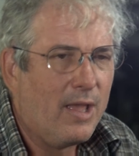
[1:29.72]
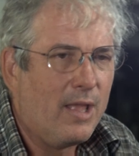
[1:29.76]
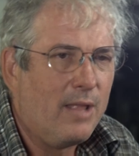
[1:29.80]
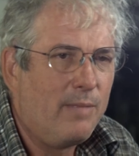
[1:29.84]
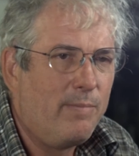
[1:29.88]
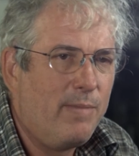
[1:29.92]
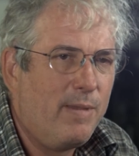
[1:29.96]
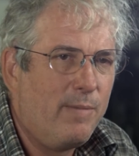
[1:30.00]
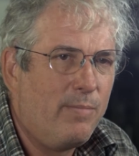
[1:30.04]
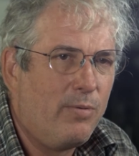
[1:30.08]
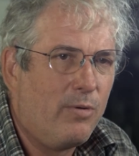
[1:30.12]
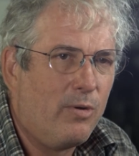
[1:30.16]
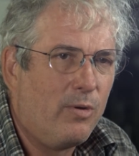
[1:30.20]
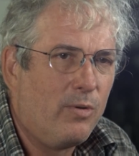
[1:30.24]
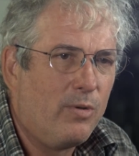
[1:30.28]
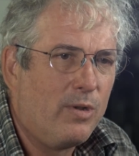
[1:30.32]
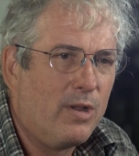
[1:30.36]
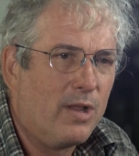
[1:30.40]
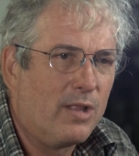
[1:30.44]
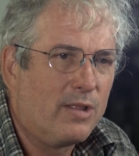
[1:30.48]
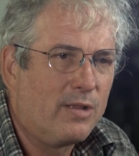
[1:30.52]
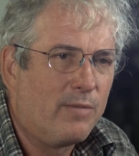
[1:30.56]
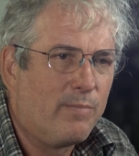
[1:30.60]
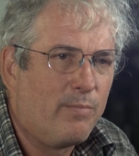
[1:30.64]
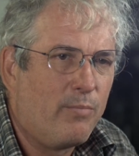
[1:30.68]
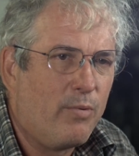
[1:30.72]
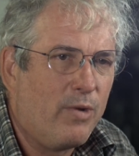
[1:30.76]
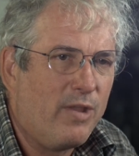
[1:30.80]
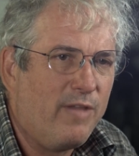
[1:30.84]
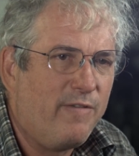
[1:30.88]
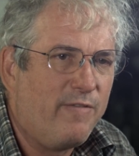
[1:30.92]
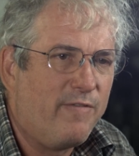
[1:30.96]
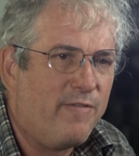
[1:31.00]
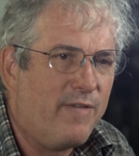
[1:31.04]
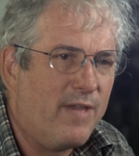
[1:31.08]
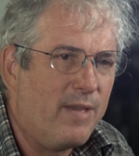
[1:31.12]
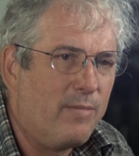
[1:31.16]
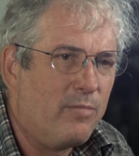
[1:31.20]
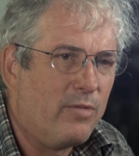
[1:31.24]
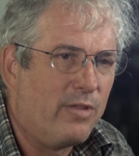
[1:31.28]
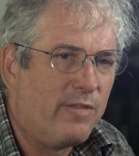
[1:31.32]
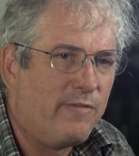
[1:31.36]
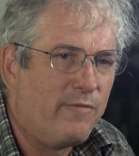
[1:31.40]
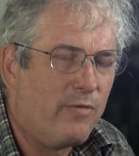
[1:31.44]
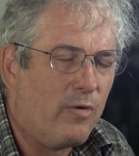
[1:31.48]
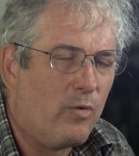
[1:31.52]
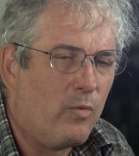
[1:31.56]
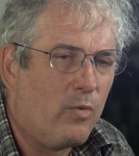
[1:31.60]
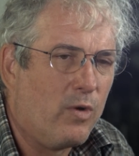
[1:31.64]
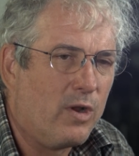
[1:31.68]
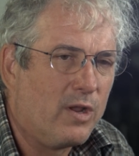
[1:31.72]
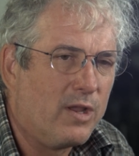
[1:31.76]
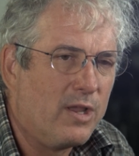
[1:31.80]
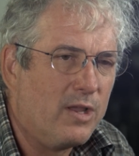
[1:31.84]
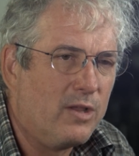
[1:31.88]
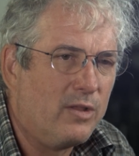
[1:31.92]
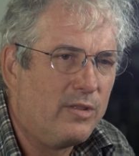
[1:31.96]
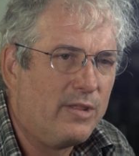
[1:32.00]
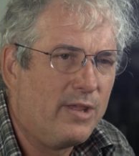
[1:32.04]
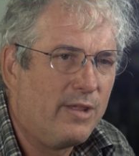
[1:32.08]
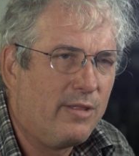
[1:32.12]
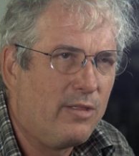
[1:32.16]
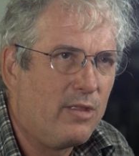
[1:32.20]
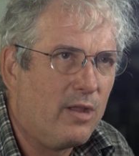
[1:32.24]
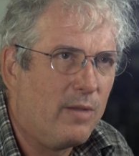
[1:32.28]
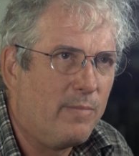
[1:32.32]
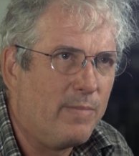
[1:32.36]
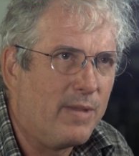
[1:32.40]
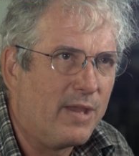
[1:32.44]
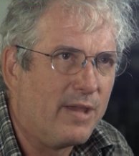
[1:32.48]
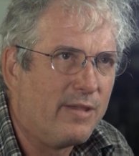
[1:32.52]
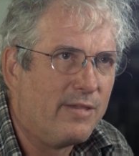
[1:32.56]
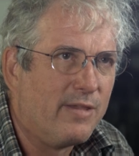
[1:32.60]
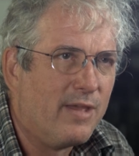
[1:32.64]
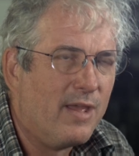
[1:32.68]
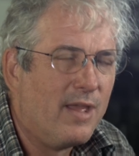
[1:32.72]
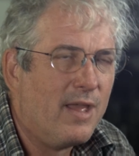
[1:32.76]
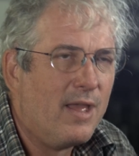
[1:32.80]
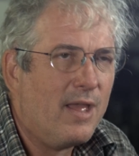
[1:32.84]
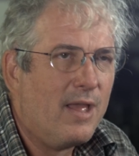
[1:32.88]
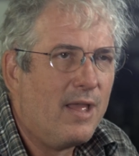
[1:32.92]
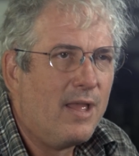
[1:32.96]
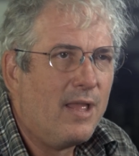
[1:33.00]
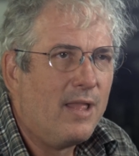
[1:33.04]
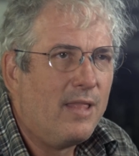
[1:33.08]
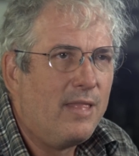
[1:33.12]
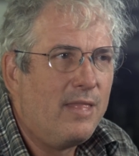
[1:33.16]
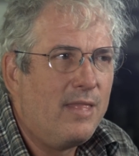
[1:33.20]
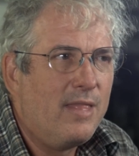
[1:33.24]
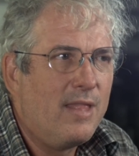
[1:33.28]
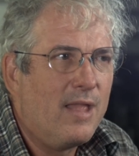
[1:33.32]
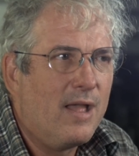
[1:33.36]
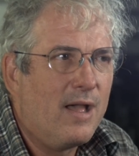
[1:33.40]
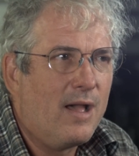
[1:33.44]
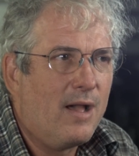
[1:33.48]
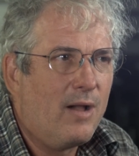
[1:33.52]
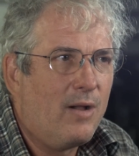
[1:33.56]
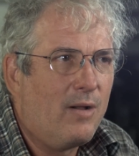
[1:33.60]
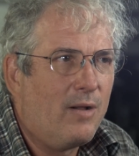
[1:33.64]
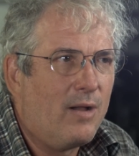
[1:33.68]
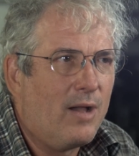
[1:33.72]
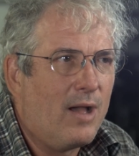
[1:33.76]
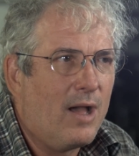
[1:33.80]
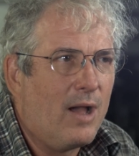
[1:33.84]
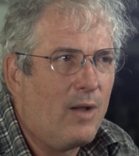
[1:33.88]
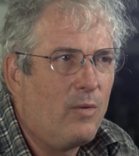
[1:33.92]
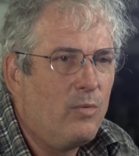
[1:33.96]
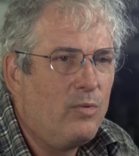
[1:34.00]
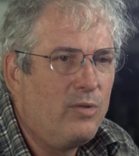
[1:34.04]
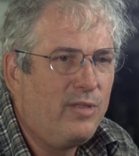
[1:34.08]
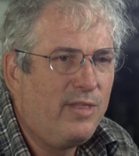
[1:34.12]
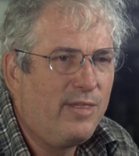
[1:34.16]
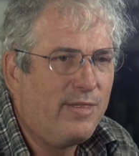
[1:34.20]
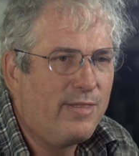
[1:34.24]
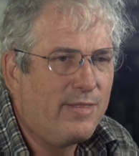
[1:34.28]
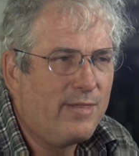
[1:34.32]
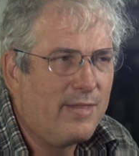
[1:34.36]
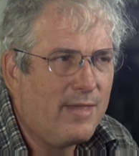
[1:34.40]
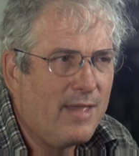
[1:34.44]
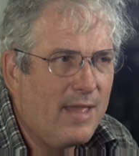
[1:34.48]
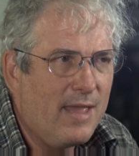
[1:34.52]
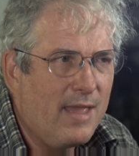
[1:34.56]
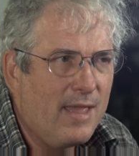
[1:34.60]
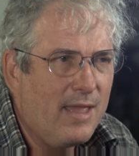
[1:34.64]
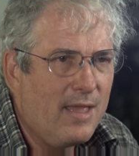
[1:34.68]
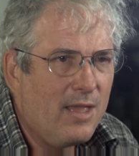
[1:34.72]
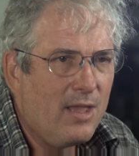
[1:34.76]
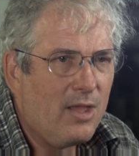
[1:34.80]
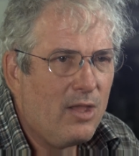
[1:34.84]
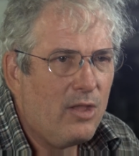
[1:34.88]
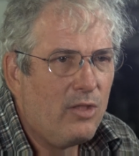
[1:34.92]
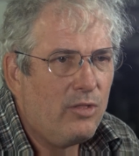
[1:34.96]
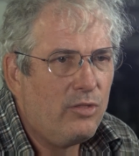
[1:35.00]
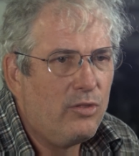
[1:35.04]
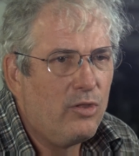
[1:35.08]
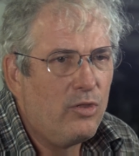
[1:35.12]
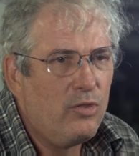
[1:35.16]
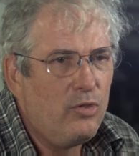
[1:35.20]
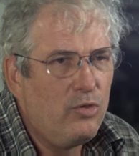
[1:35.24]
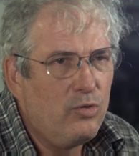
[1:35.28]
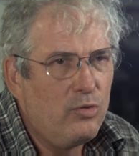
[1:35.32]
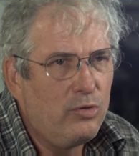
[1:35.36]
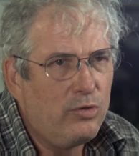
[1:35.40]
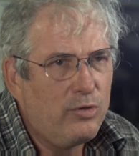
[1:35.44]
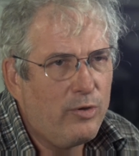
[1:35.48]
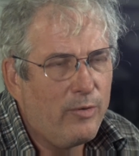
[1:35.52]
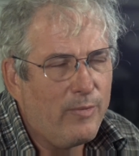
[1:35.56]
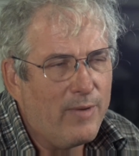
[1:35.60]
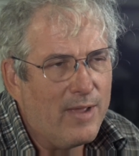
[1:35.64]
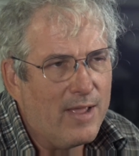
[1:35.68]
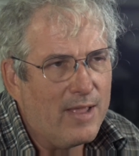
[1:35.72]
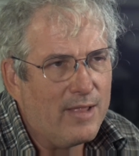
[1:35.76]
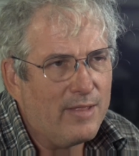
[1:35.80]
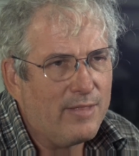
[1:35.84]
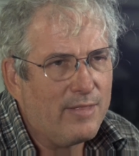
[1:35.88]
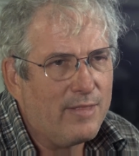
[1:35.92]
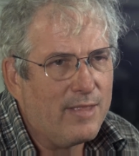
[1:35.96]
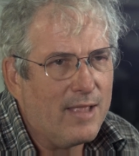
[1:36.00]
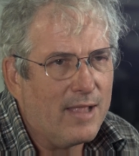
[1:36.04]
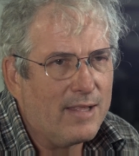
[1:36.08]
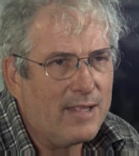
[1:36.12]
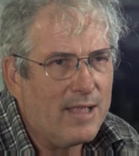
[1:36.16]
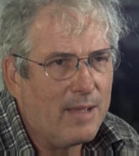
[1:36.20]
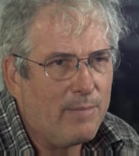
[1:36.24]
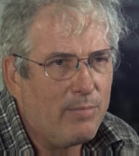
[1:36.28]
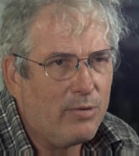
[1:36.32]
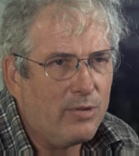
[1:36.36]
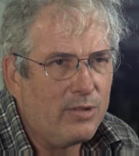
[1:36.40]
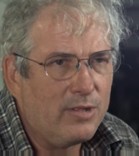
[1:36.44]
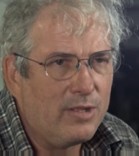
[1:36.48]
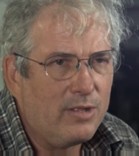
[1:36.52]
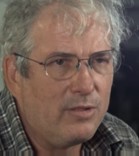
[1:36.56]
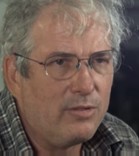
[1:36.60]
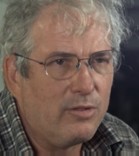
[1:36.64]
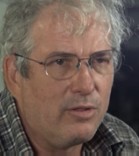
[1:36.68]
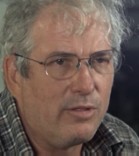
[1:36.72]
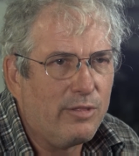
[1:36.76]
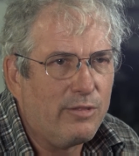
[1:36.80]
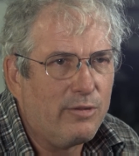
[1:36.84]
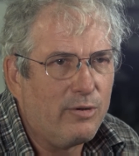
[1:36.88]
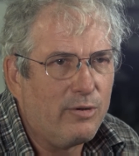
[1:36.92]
and people who got pretty famous for working on these topics. Now, I would say the new trends that happened in the